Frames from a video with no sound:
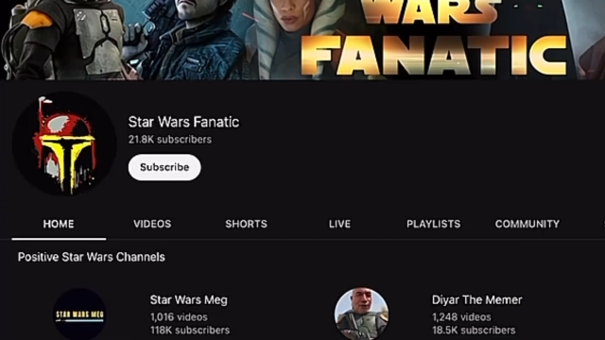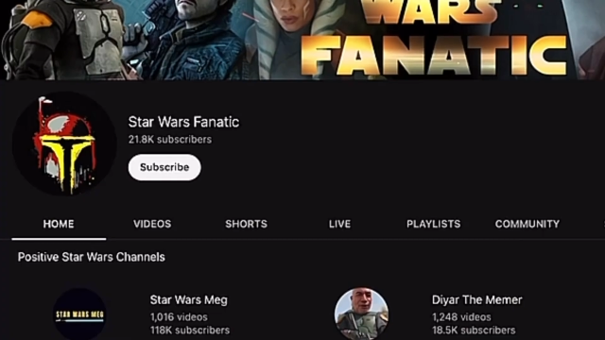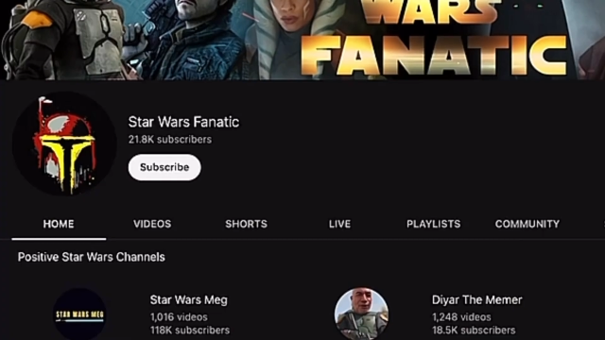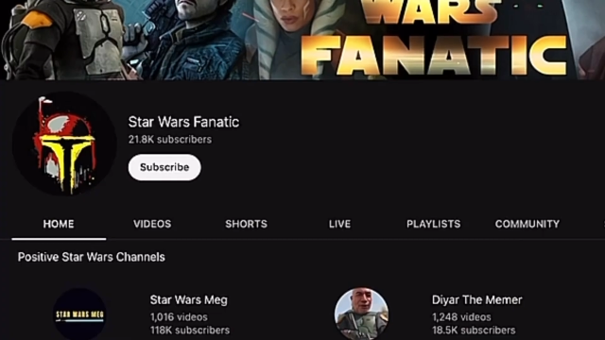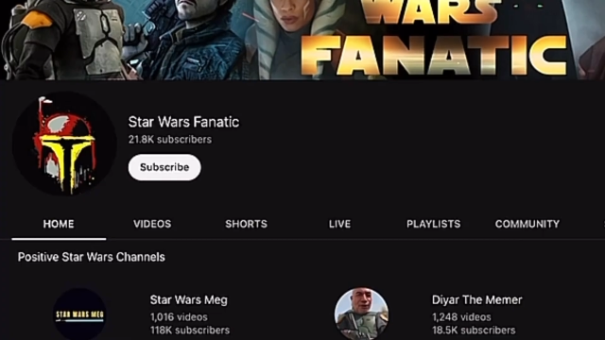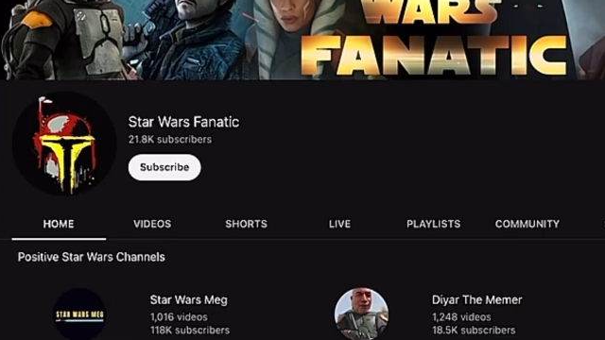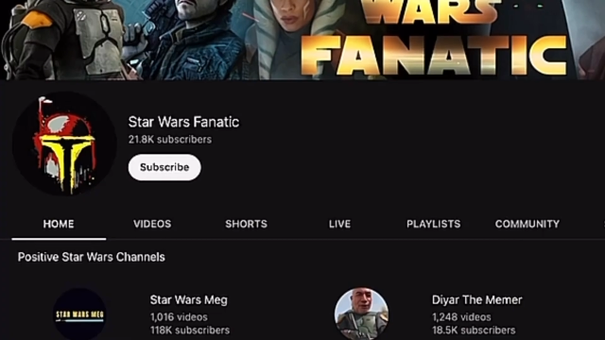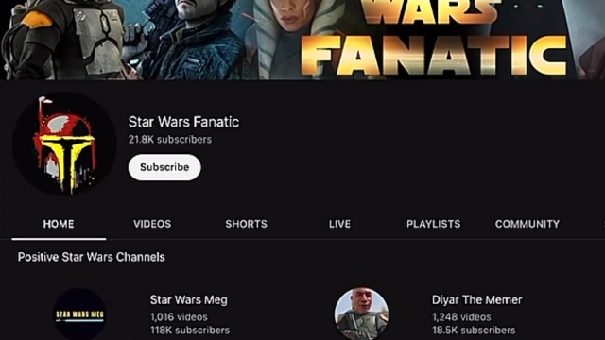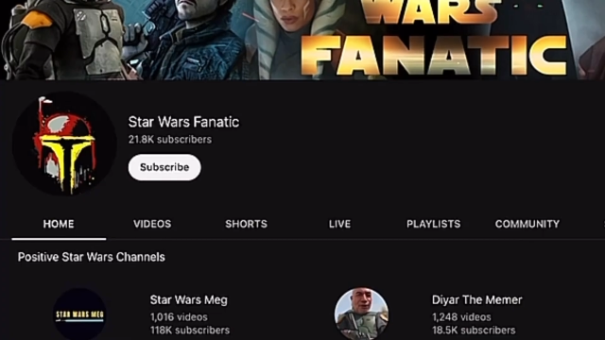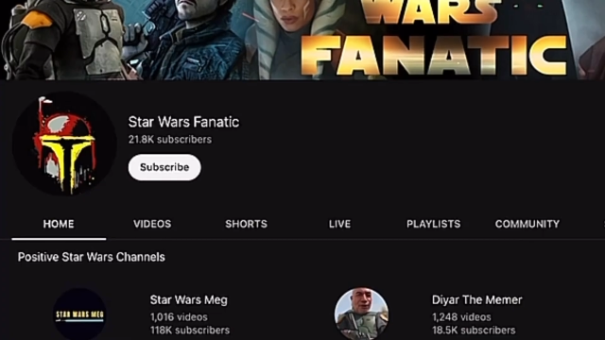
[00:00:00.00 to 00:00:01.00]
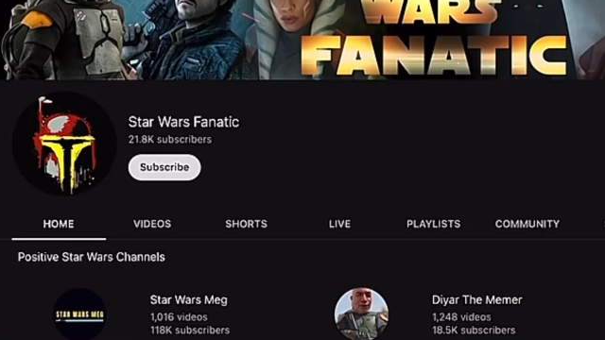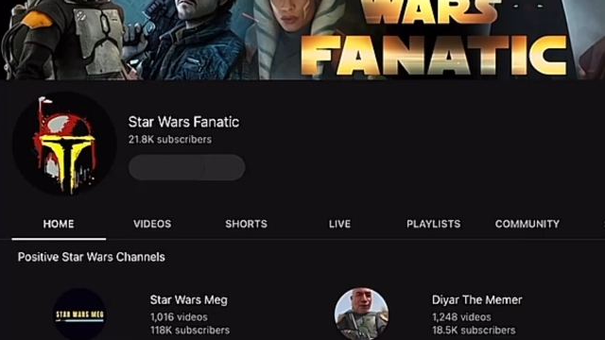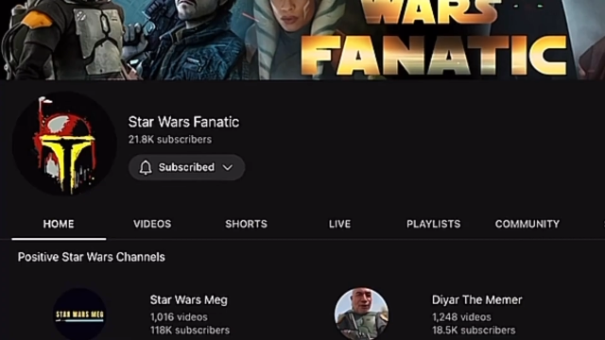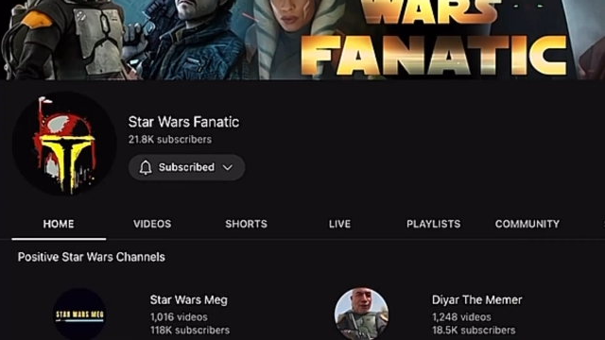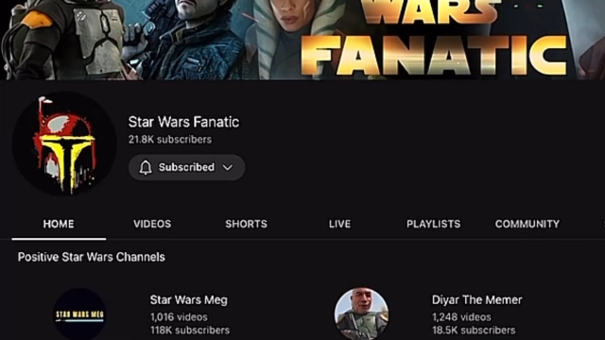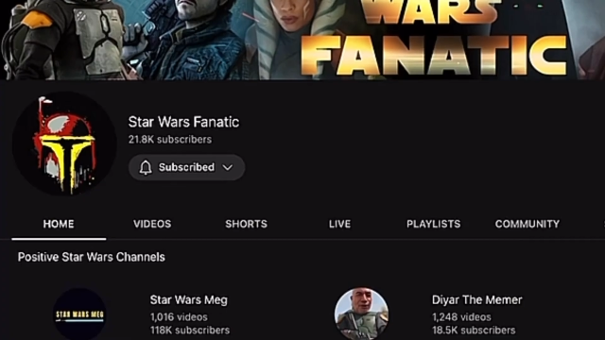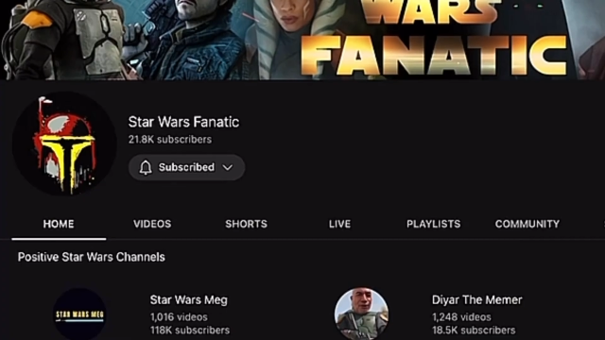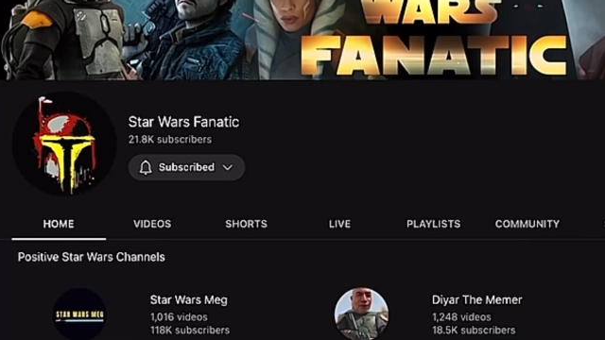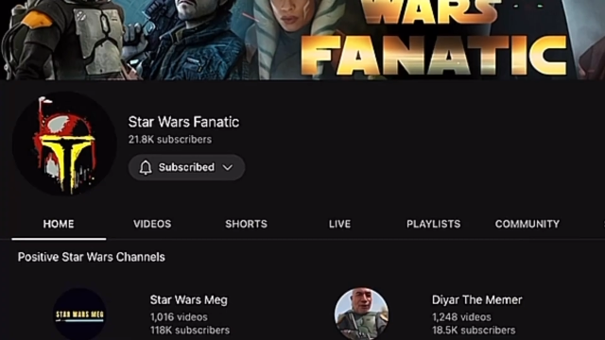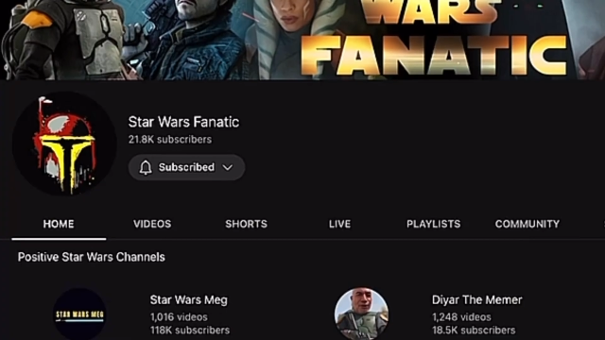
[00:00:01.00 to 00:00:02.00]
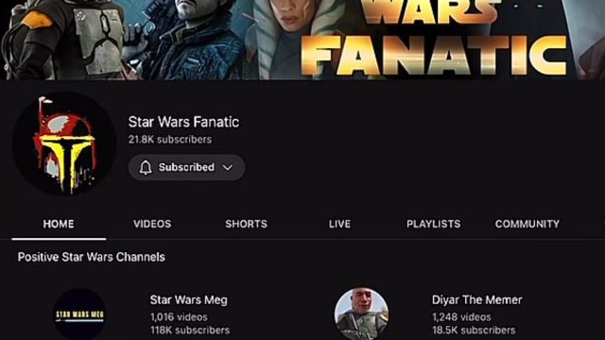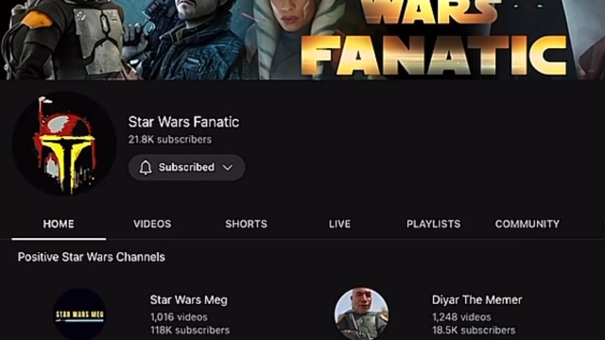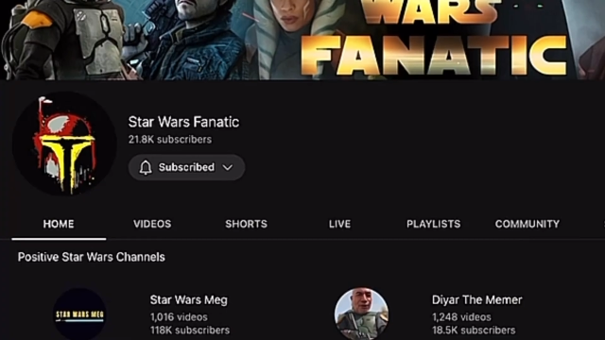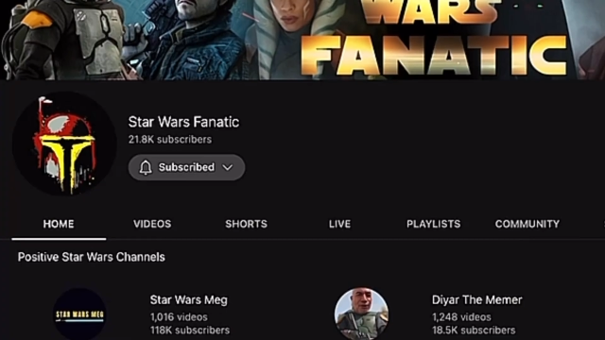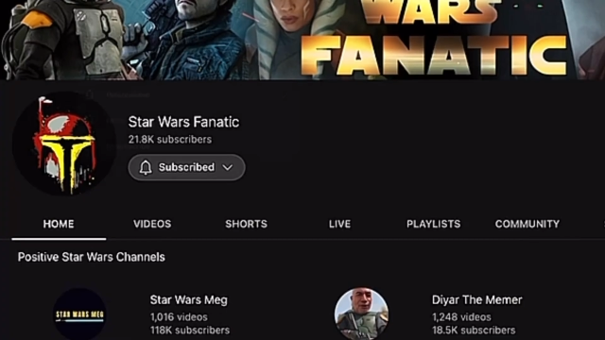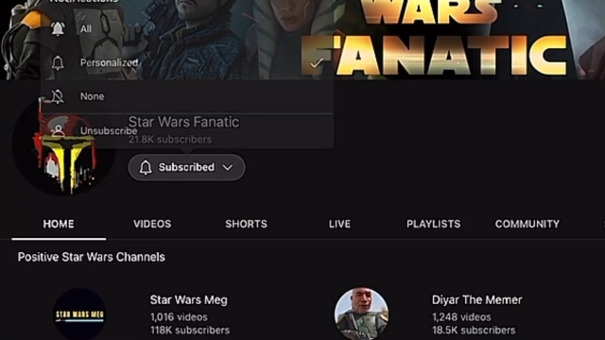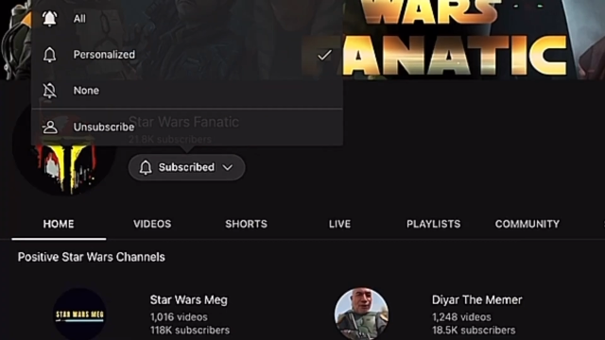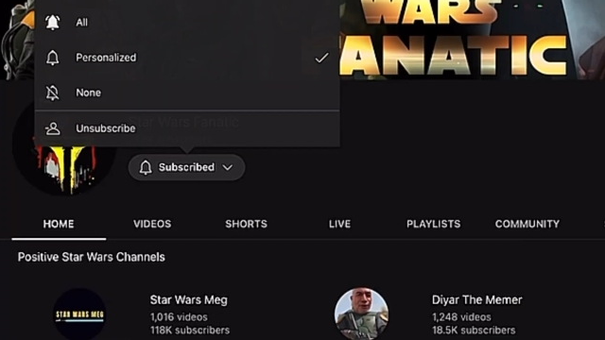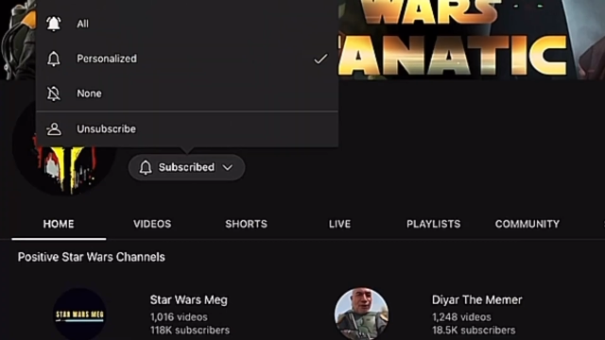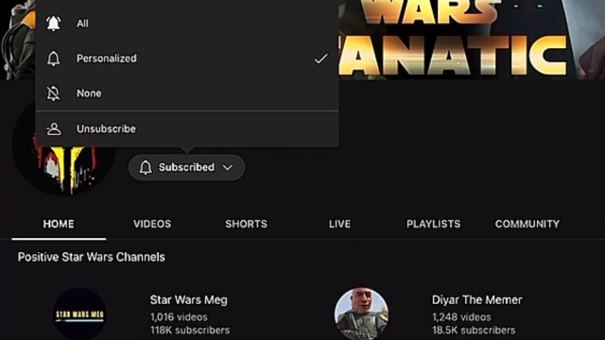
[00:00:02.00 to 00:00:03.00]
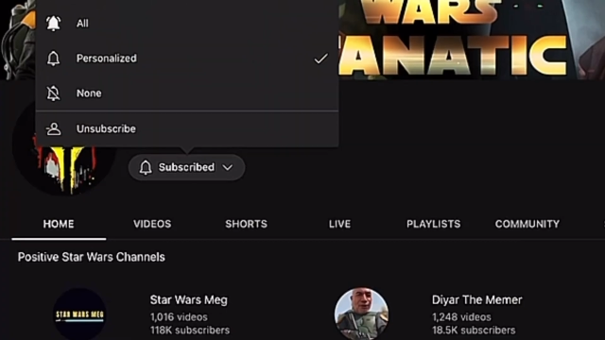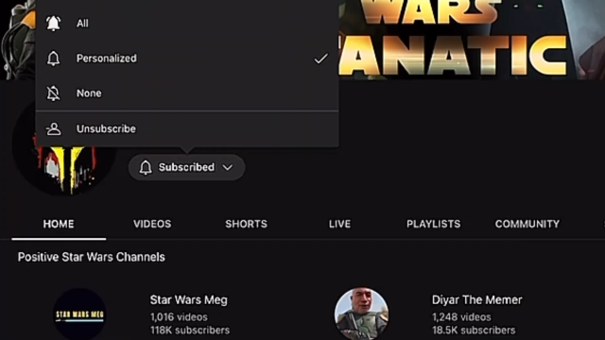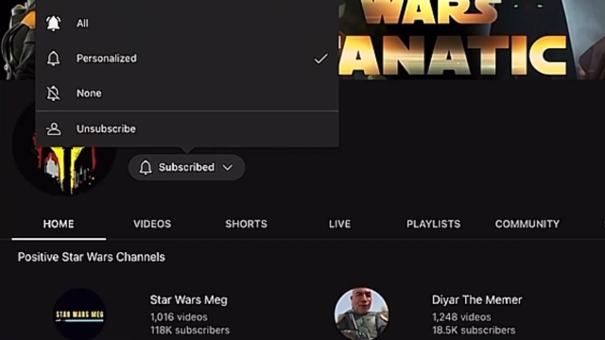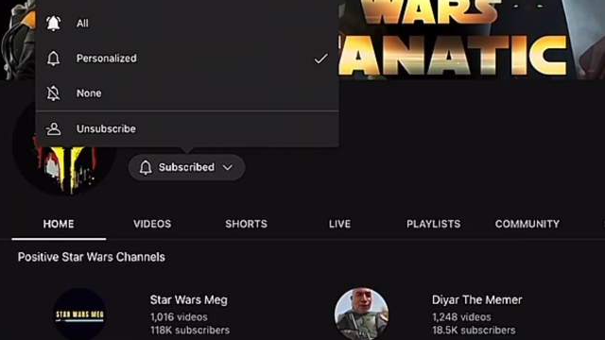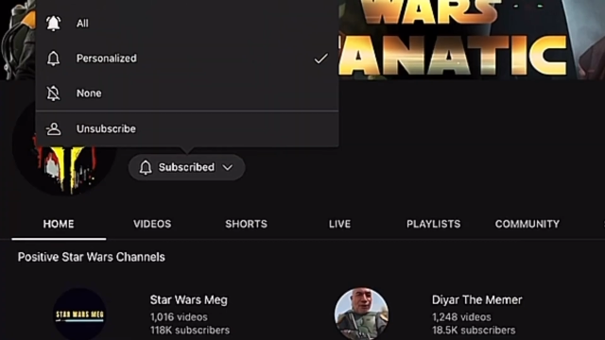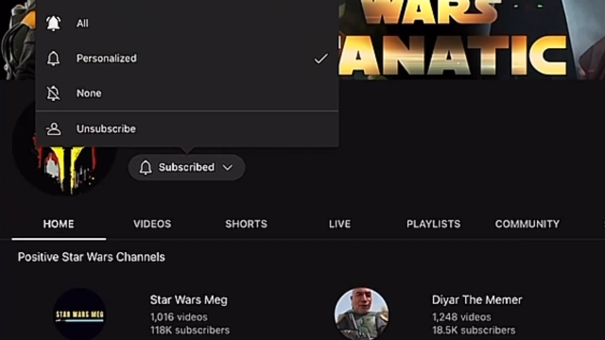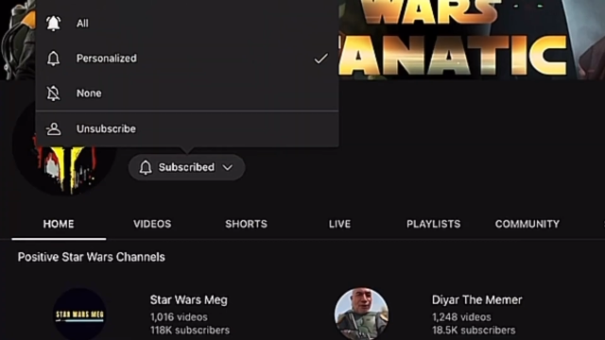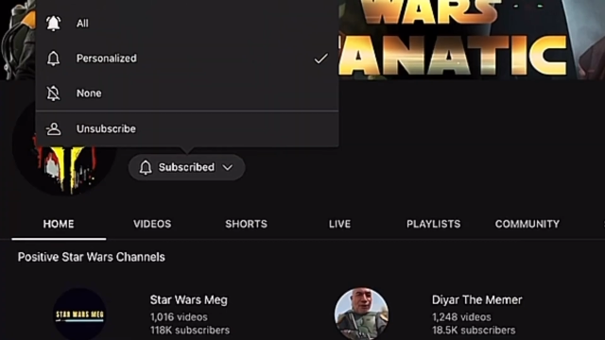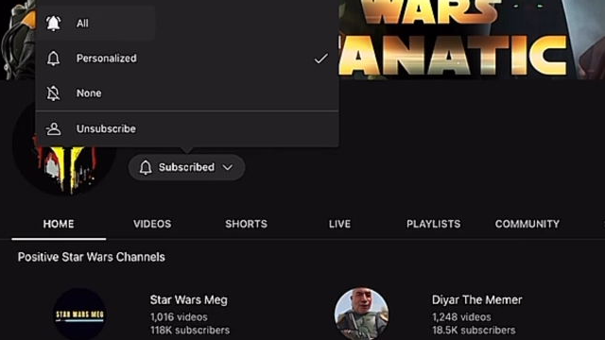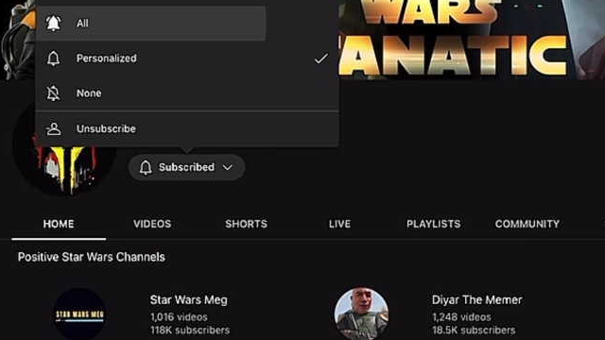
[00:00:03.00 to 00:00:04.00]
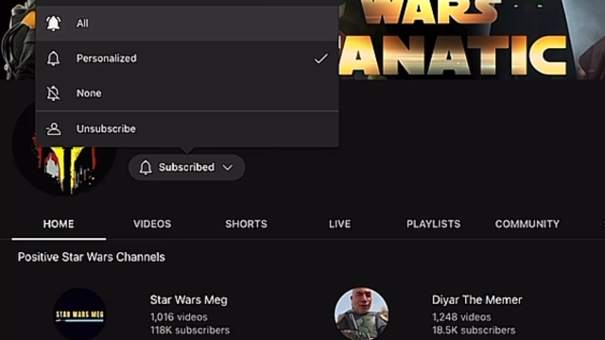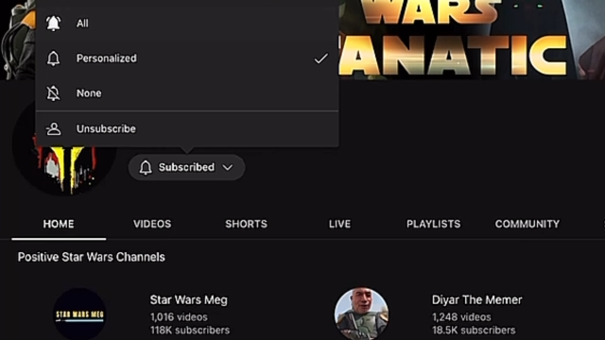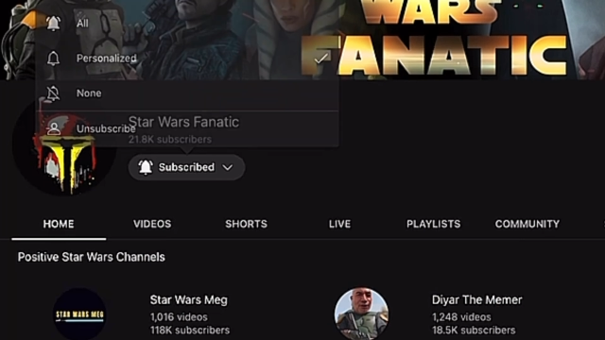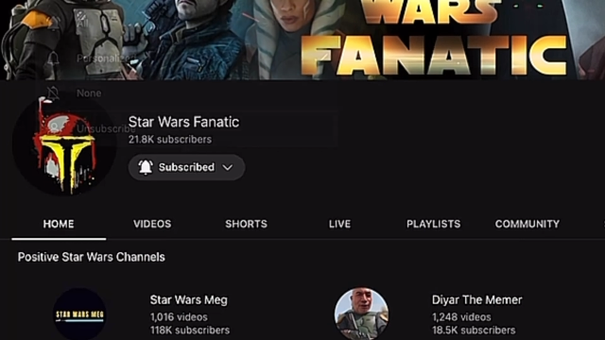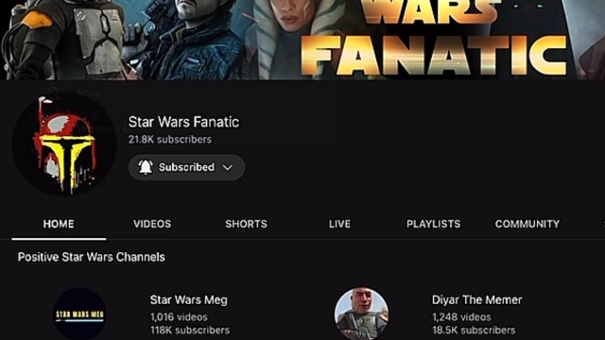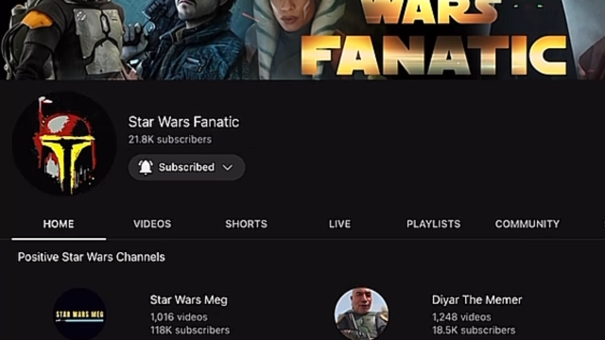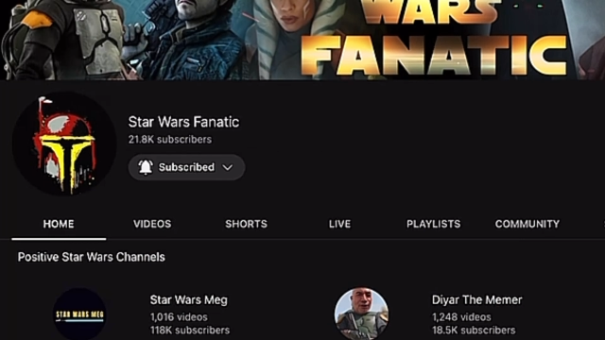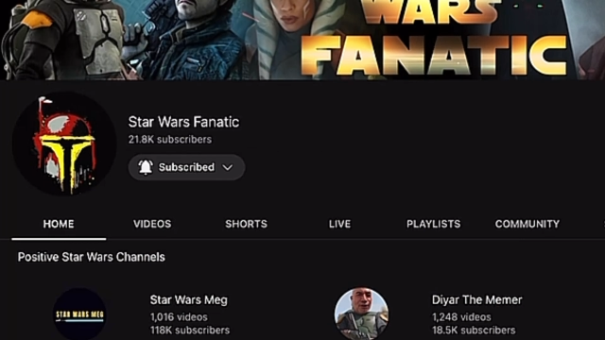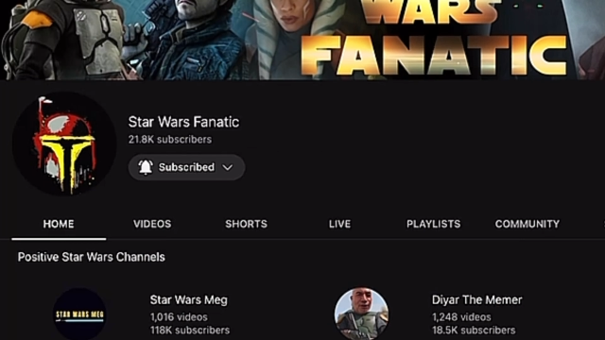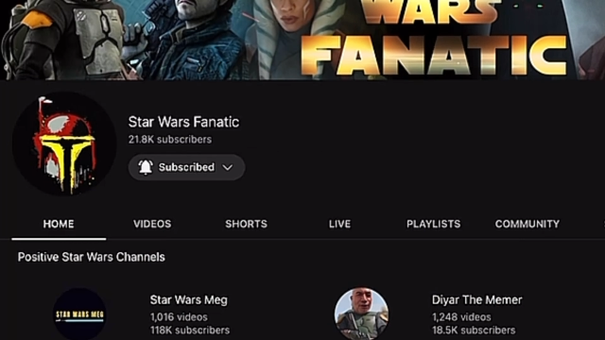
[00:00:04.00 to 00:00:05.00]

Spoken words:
[unreadable: no face in view]